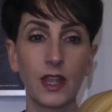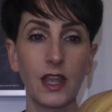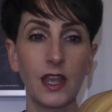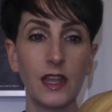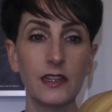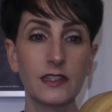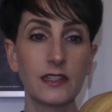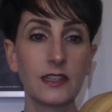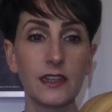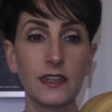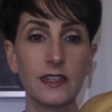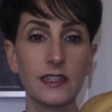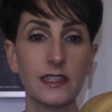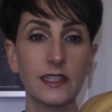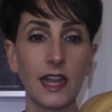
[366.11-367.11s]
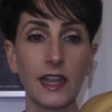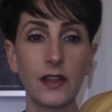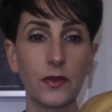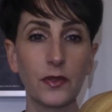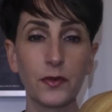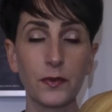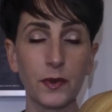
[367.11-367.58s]
It's going to
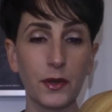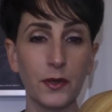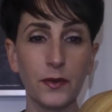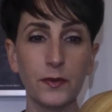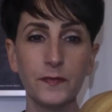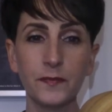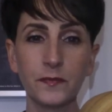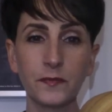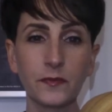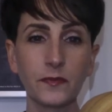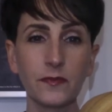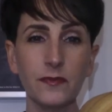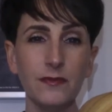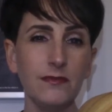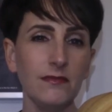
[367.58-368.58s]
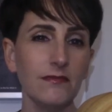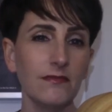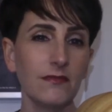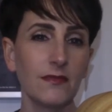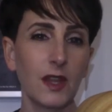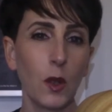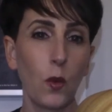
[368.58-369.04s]
cycle through
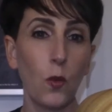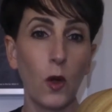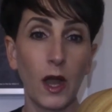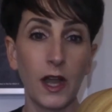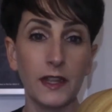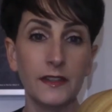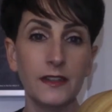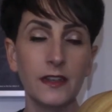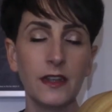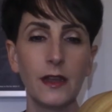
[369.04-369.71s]
1,